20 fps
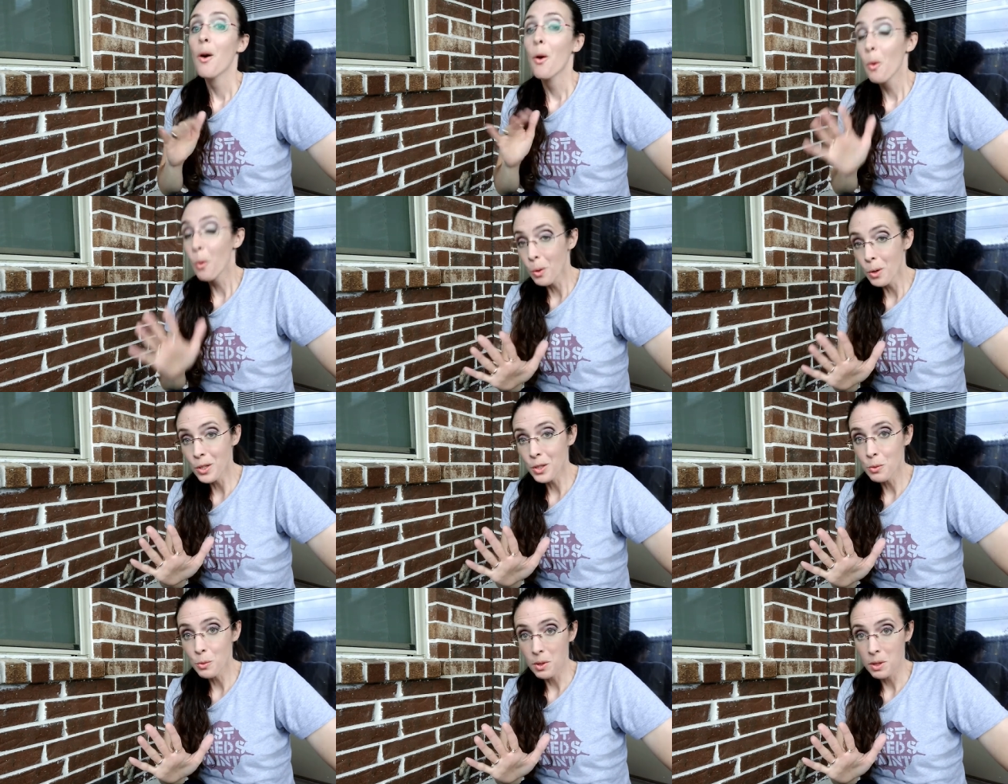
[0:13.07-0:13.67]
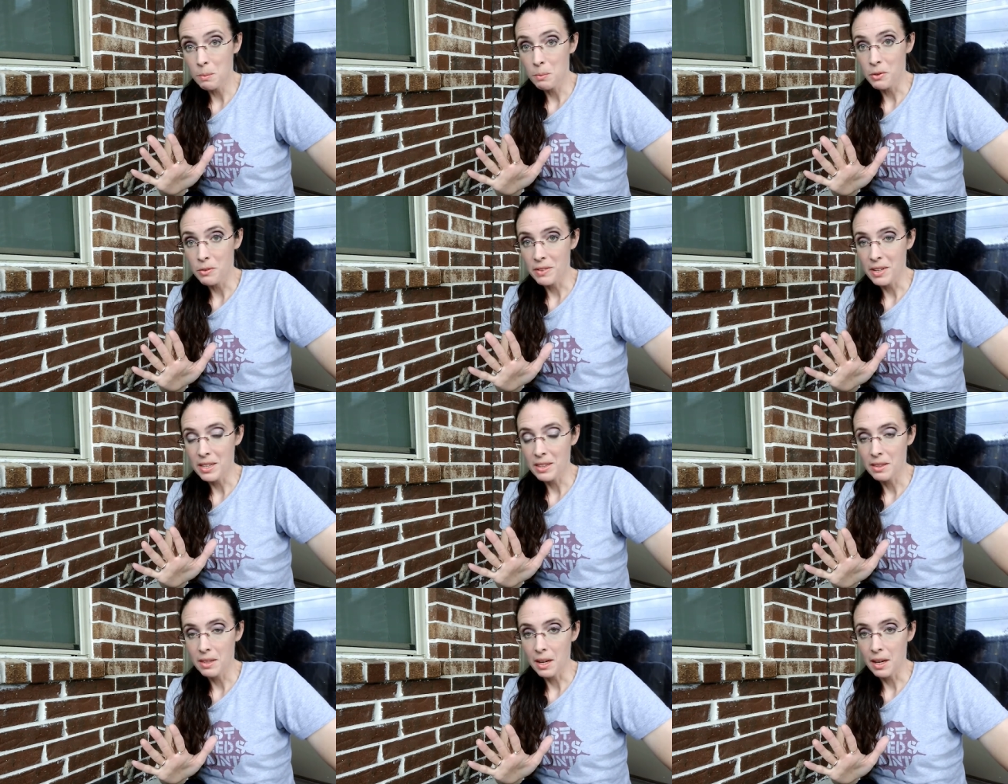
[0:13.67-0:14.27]
or you want to
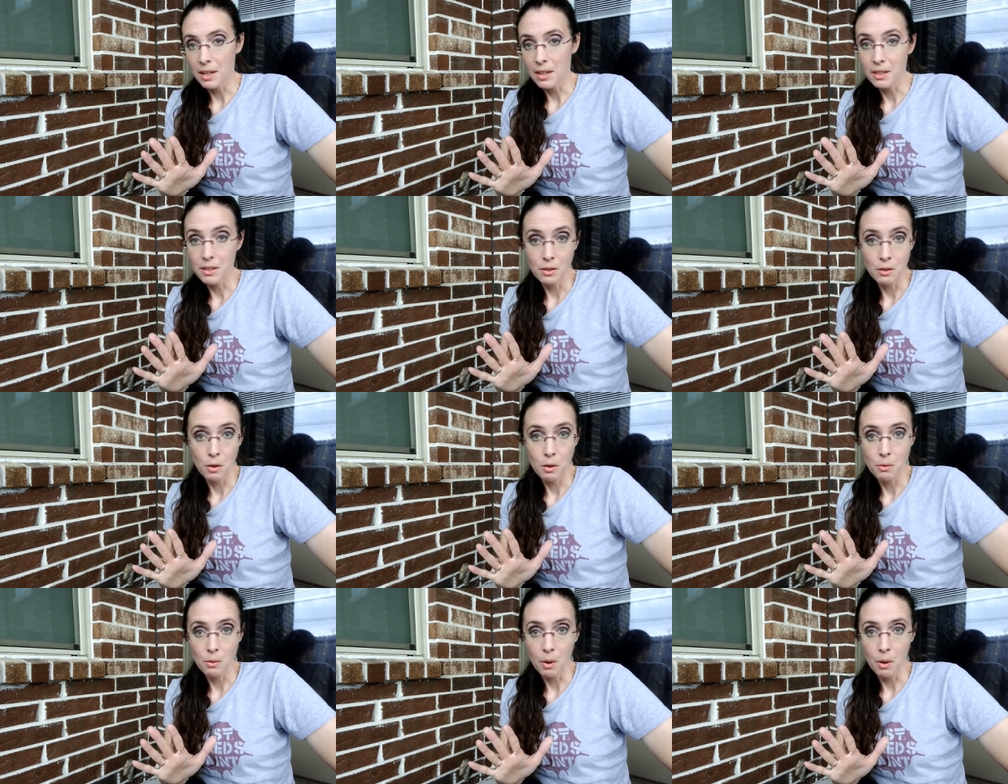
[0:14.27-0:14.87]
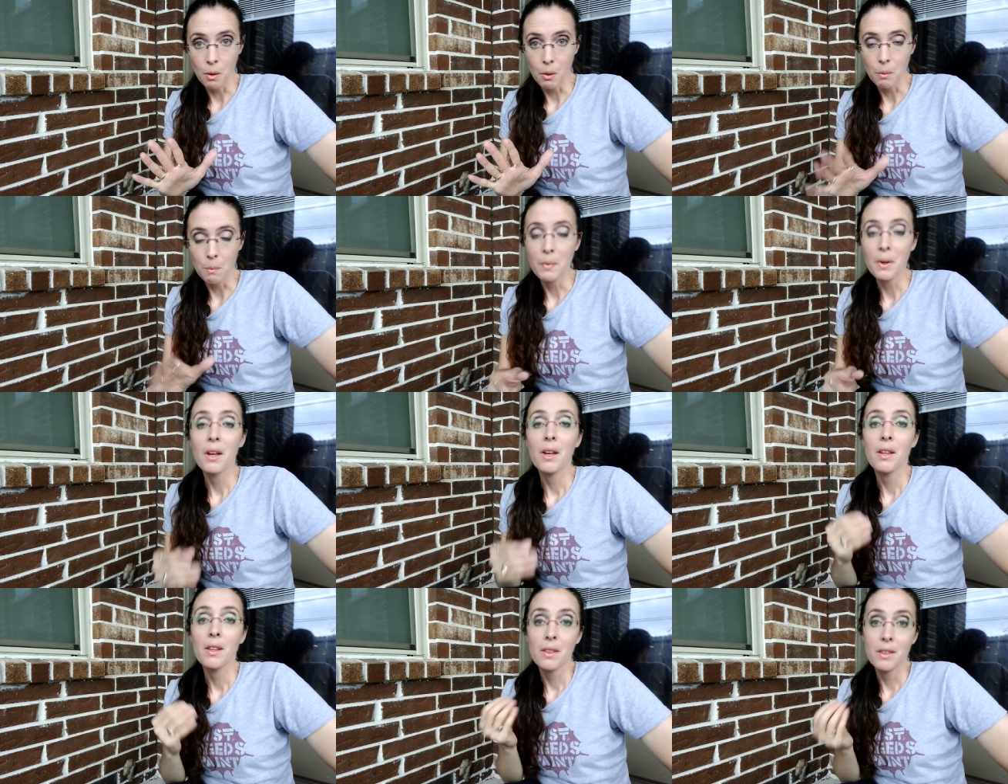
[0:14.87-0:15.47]
prevent that in your own home,
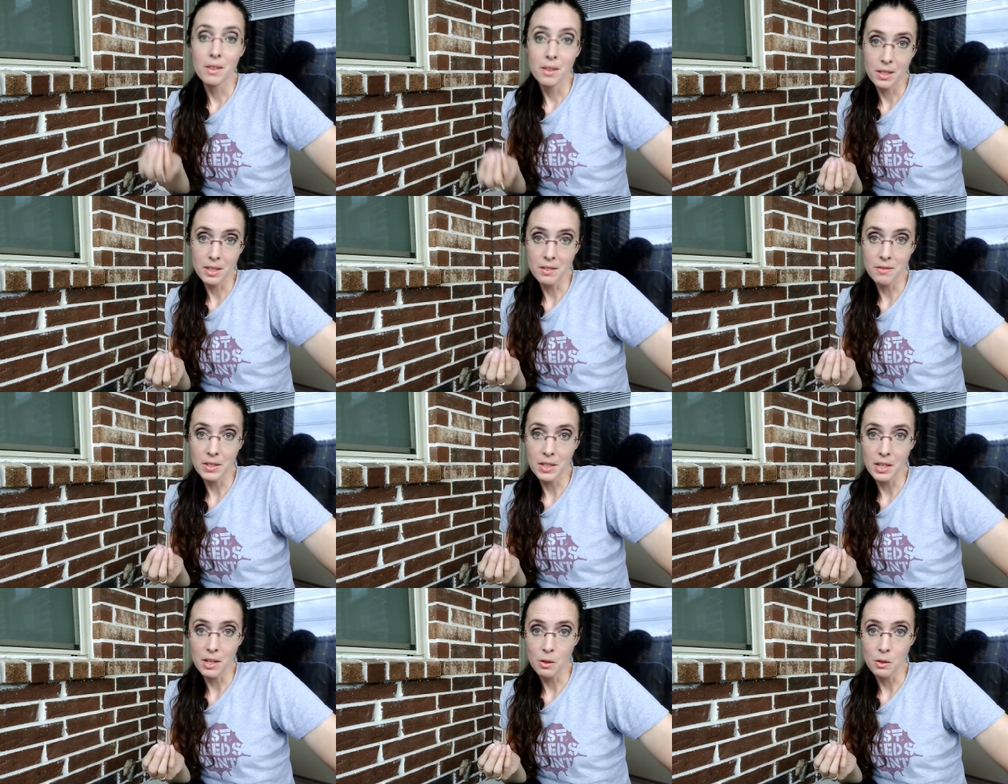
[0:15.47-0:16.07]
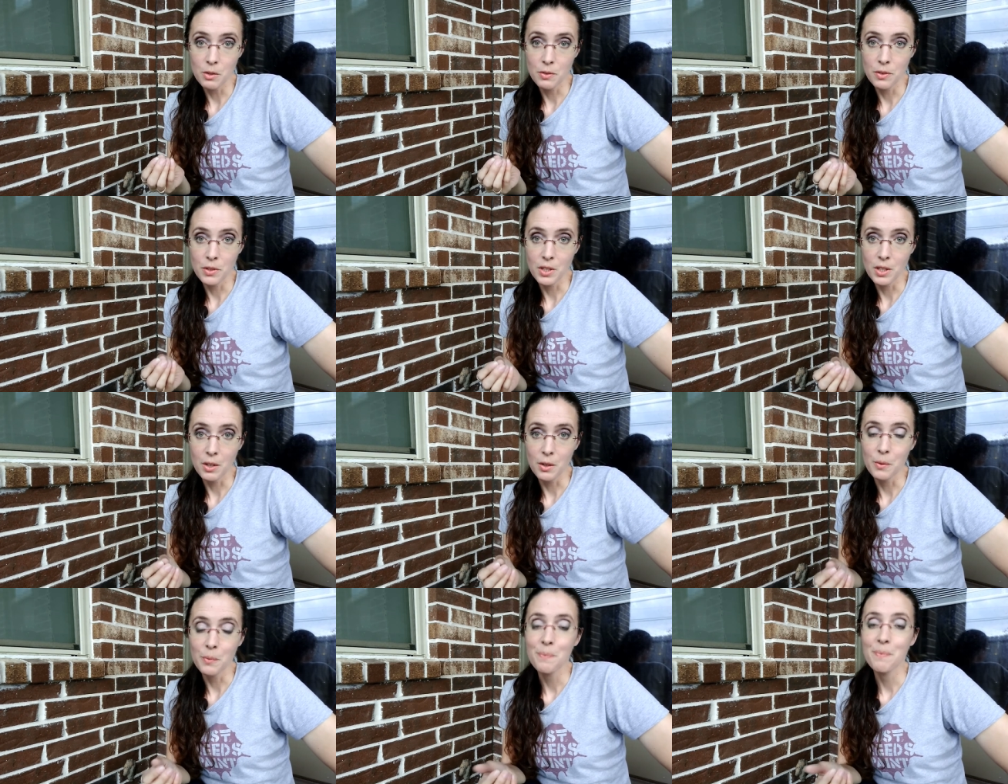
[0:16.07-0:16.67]
this video is for
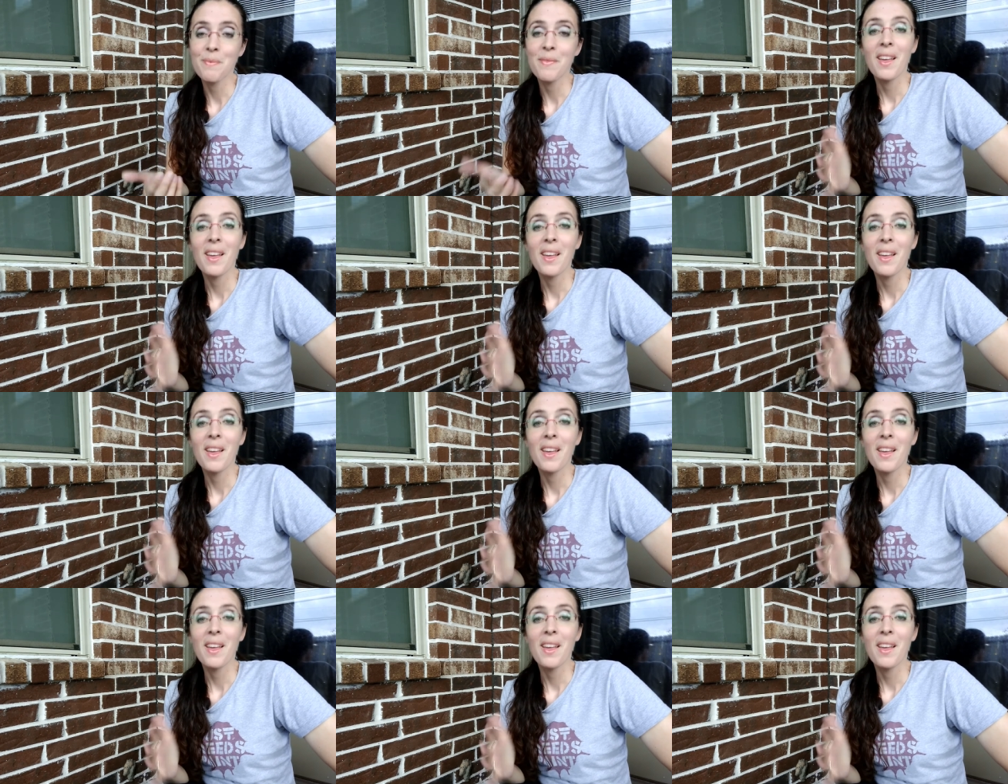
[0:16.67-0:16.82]
you.